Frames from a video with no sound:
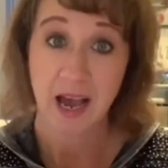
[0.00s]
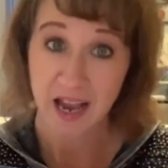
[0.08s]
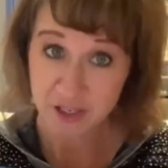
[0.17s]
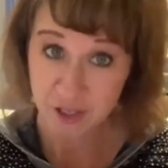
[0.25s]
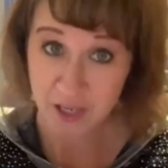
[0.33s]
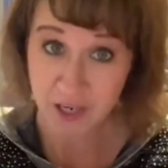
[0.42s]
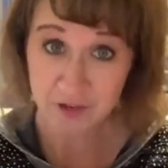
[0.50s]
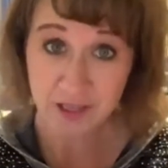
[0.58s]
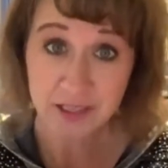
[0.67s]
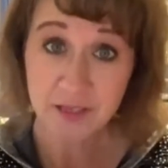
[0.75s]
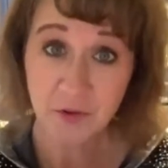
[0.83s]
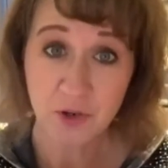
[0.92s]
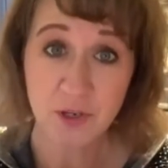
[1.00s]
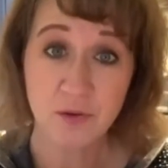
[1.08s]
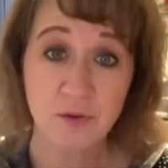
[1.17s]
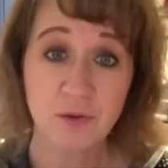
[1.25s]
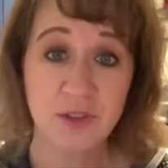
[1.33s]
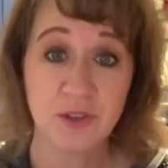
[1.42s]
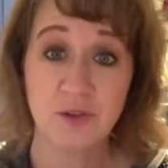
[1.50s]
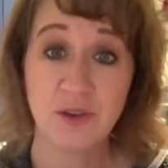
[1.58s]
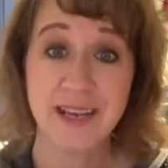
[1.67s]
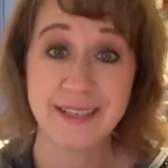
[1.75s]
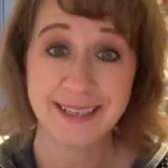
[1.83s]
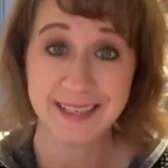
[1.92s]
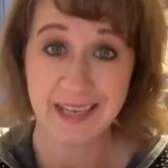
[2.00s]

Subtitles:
I shared this for you so you guys can